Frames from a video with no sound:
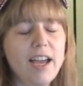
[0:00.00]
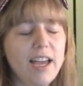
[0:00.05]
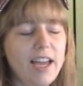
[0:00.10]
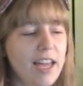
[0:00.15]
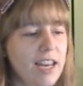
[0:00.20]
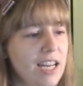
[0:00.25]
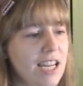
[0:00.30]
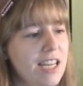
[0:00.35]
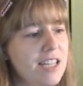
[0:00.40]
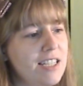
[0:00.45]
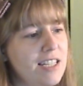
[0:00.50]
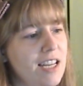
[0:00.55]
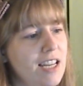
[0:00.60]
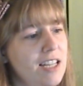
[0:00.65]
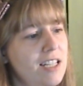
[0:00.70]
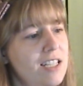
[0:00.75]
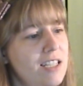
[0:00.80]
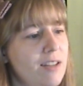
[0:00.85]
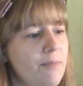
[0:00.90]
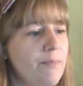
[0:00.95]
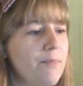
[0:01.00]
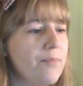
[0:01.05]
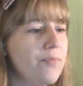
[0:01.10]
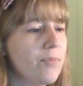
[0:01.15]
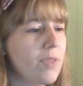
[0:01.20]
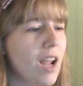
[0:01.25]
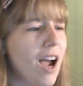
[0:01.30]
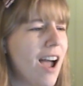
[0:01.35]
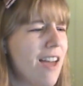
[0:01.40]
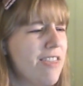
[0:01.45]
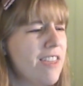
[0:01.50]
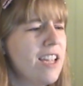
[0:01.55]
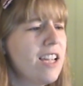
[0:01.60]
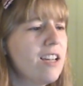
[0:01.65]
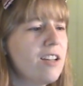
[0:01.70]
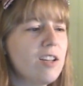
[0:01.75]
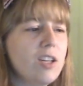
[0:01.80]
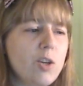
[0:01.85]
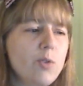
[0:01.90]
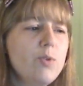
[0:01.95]
And he says, "I think
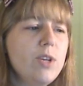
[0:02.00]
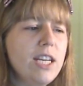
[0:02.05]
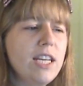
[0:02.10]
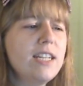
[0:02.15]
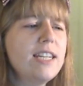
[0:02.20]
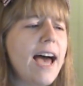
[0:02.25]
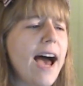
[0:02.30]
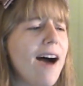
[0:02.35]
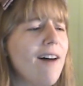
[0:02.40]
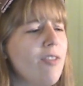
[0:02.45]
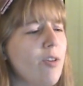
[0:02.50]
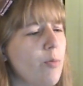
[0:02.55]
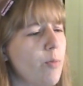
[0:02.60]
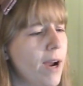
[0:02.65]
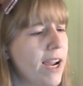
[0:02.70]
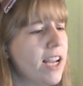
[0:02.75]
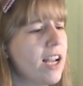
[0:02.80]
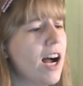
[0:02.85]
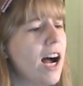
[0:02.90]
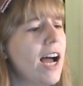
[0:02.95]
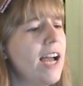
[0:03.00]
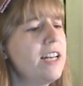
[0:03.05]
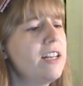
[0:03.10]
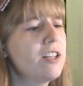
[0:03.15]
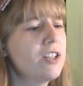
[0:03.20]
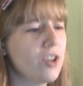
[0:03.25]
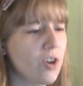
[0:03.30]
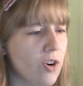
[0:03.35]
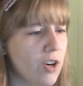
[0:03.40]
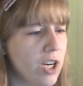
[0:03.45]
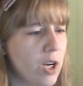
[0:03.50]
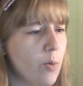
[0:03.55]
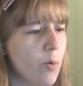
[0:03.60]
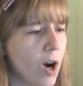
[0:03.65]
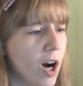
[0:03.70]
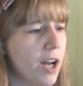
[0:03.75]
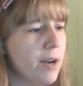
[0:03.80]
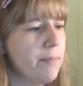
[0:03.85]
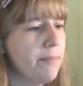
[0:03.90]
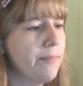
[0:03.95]
you need to have the right guy to turn you
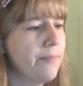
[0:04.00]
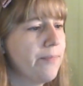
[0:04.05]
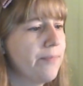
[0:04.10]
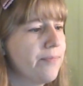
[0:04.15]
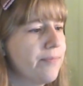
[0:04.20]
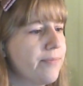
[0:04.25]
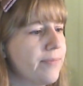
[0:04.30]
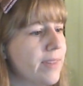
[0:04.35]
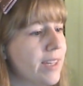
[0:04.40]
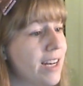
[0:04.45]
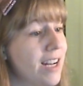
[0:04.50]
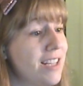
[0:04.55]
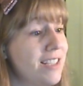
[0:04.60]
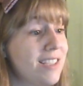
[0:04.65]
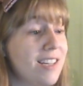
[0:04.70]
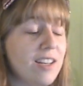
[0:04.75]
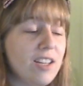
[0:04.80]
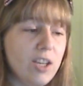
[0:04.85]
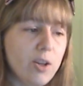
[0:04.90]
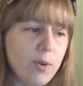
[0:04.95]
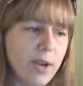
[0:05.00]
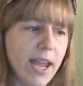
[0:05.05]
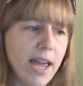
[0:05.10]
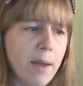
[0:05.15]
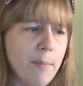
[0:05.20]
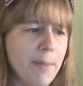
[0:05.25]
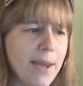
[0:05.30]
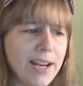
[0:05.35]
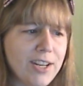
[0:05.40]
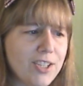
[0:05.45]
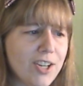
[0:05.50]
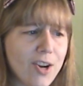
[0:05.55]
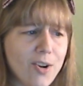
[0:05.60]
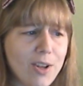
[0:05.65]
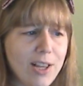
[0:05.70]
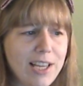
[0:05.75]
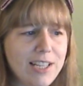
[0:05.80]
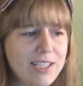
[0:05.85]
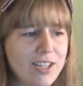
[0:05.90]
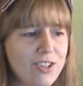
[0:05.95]
on." And I said, "You can't make
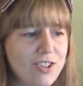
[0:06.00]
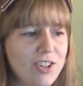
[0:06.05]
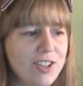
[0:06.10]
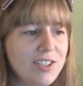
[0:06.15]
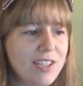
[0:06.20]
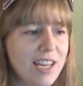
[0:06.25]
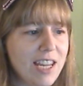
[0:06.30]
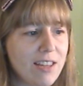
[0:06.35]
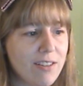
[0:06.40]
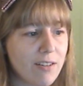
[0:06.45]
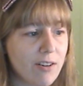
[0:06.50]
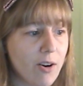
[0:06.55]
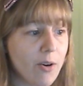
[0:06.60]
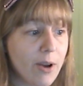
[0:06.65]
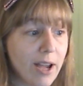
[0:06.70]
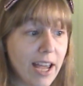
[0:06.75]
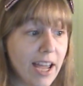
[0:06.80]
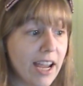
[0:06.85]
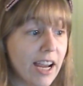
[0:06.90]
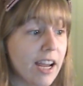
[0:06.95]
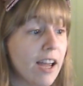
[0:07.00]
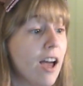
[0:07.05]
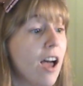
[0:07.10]
generalizations either, okay?